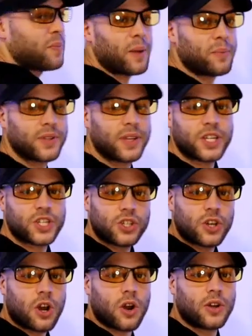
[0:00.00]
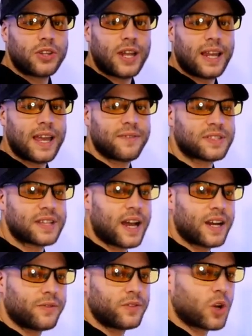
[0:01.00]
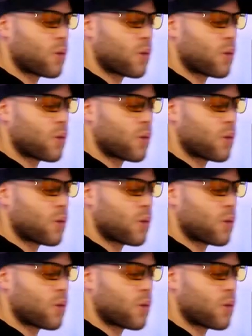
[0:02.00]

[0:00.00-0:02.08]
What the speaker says: the population are on the left side of the